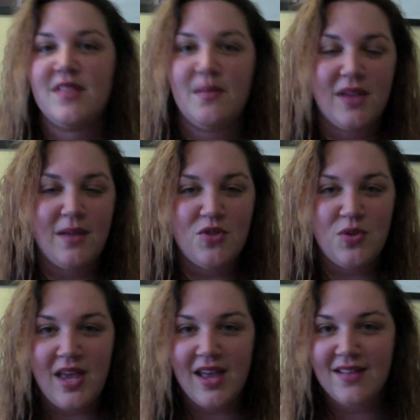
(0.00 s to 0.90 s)
sometimes
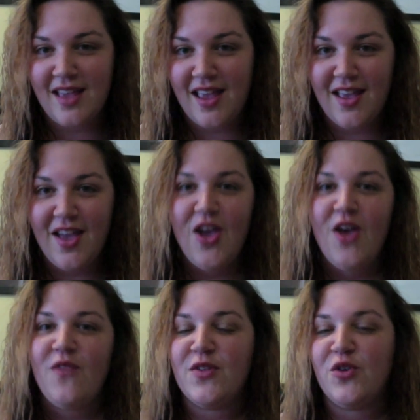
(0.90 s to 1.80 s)
you can't take
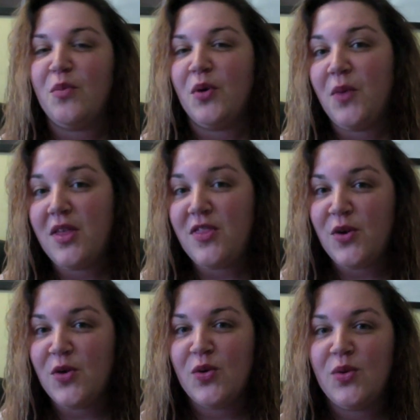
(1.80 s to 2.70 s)
physical book with
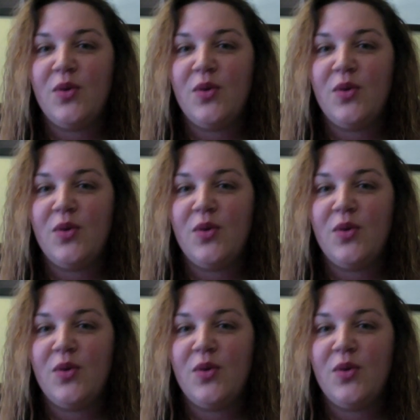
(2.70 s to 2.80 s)
you